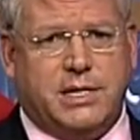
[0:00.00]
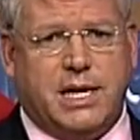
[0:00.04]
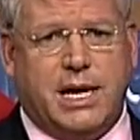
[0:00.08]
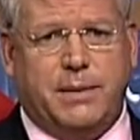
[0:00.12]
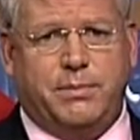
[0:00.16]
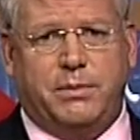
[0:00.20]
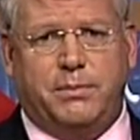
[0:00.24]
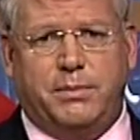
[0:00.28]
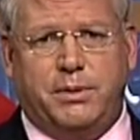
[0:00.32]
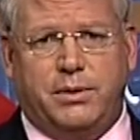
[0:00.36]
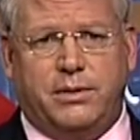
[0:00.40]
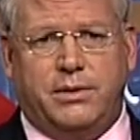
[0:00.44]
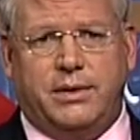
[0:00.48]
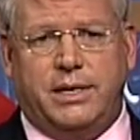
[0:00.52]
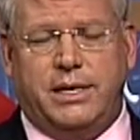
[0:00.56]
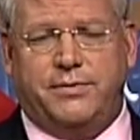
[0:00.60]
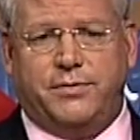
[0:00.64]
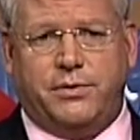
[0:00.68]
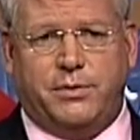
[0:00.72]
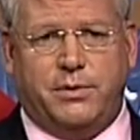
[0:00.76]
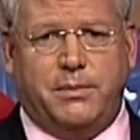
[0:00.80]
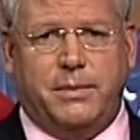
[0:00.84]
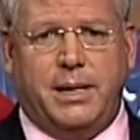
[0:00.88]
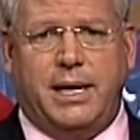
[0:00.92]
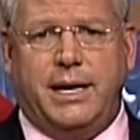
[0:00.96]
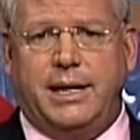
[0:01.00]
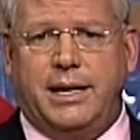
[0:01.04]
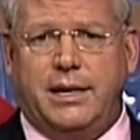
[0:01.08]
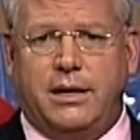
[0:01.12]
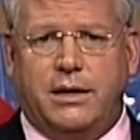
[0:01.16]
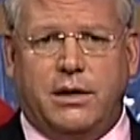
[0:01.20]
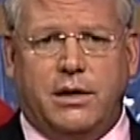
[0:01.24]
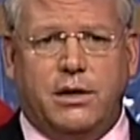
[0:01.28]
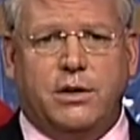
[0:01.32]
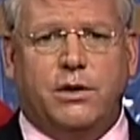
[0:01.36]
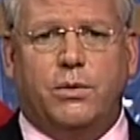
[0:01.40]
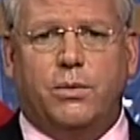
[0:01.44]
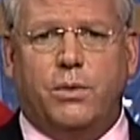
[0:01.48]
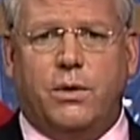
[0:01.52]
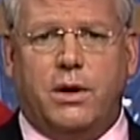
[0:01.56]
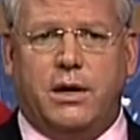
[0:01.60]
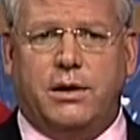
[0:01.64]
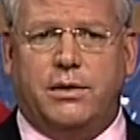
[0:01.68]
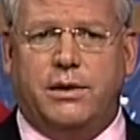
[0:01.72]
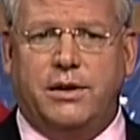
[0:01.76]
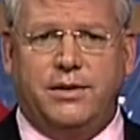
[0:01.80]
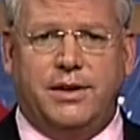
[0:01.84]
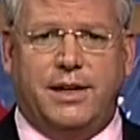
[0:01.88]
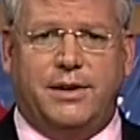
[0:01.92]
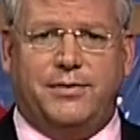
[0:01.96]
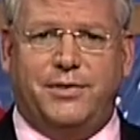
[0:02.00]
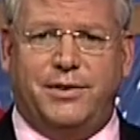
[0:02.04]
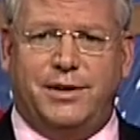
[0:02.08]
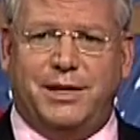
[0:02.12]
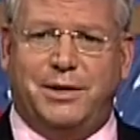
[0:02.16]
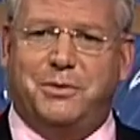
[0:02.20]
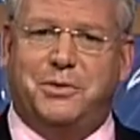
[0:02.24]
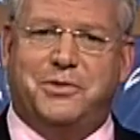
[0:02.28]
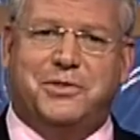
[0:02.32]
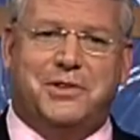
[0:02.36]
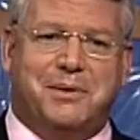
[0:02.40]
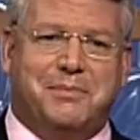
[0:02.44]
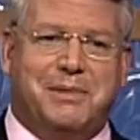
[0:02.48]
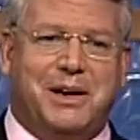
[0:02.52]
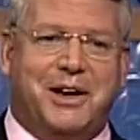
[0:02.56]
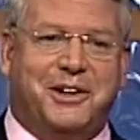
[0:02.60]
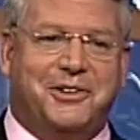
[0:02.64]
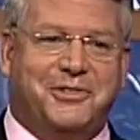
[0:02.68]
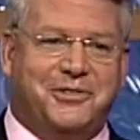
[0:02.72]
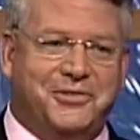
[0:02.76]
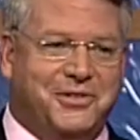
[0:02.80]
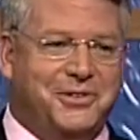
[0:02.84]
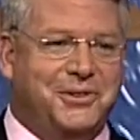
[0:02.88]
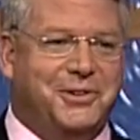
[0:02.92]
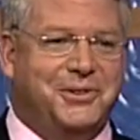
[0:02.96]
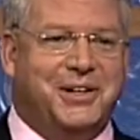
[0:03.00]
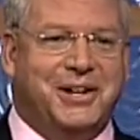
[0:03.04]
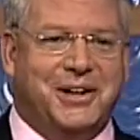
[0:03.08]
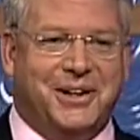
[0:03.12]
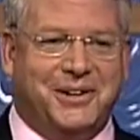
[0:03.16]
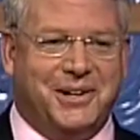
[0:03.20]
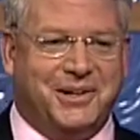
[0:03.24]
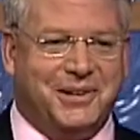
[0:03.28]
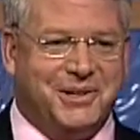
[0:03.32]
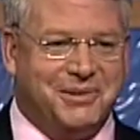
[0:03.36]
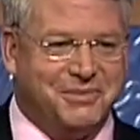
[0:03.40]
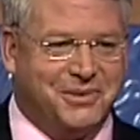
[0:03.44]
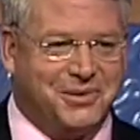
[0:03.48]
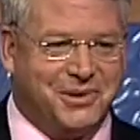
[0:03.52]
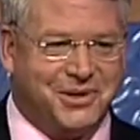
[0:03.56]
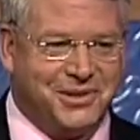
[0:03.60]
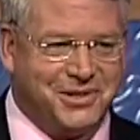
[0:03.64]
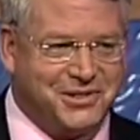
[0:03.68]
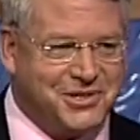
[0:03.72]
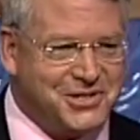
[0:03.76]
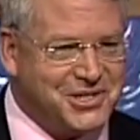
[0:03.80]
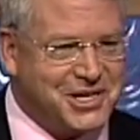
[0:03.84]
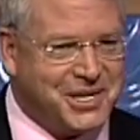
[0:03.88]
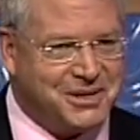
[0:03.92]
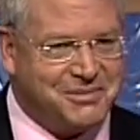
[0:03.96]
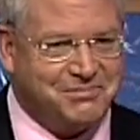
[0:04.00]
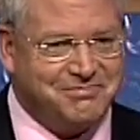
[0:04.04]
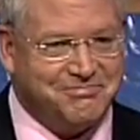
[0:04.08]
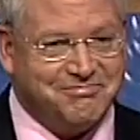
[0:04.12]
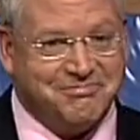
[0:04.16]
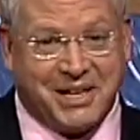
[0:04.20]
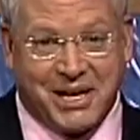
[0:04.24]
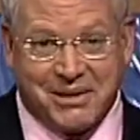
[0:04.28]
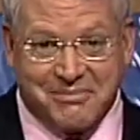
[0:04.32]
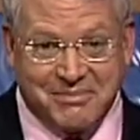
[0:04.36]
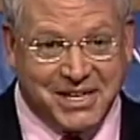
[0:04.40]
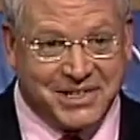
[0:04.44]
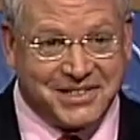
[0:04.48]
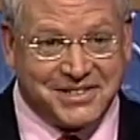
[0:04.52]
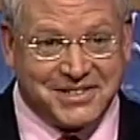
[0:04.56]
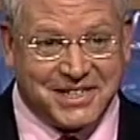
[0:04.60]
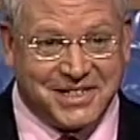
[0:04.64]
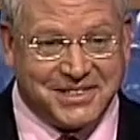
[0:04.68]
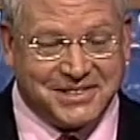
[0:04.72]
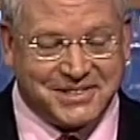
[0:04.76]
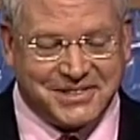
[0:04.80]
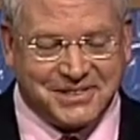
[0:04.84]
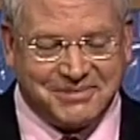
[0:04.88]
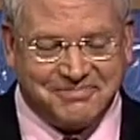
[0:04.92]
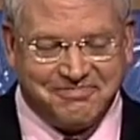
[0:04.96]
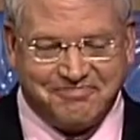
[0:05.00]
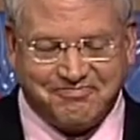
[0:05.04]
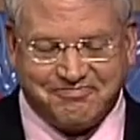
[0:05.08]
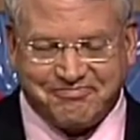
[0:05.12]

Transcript: capability for remaining underwater indefinitely was the amount of food carried on board the ship. That makes sense.